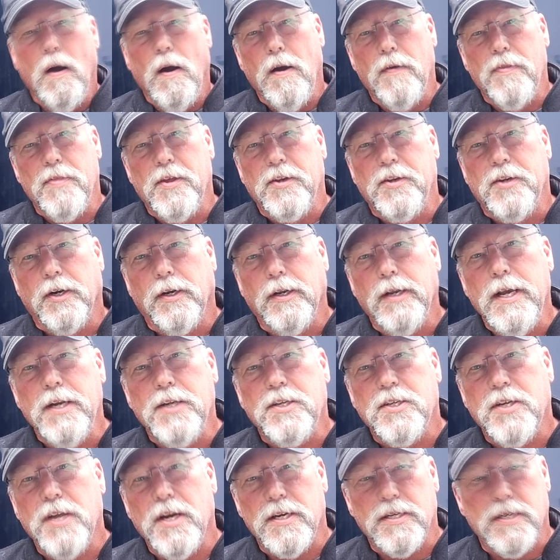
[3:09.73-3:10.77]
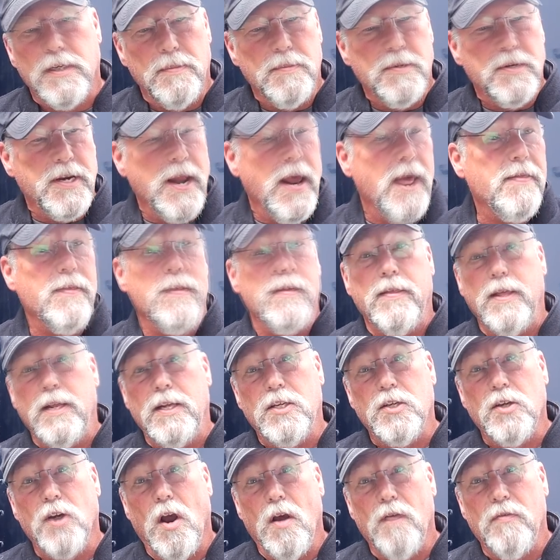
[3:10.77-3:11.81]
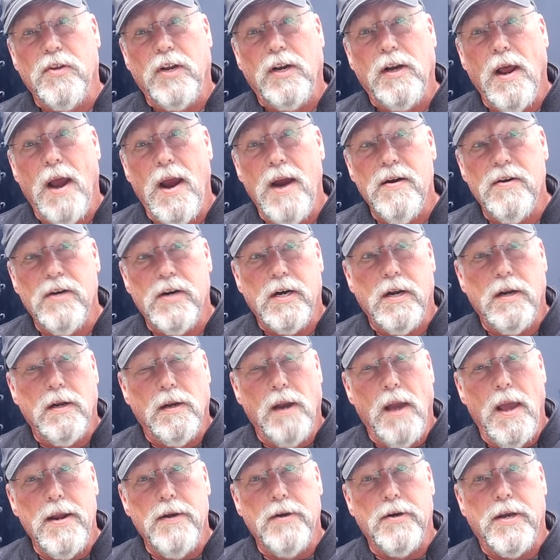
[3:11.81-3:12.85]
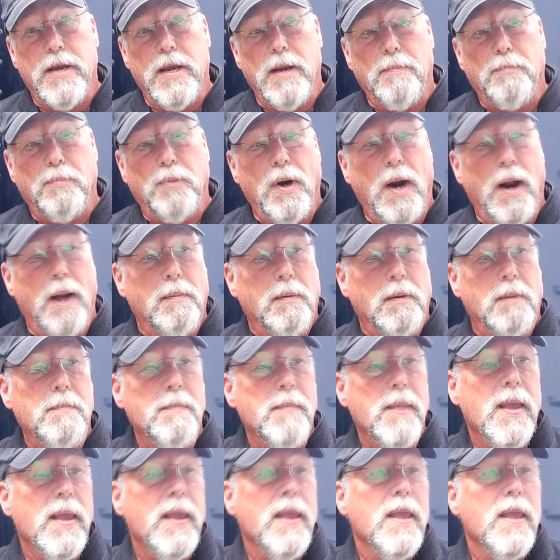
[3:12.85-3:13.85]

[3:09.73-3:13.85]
on the delete systems now that they'd solved the glider kit problem.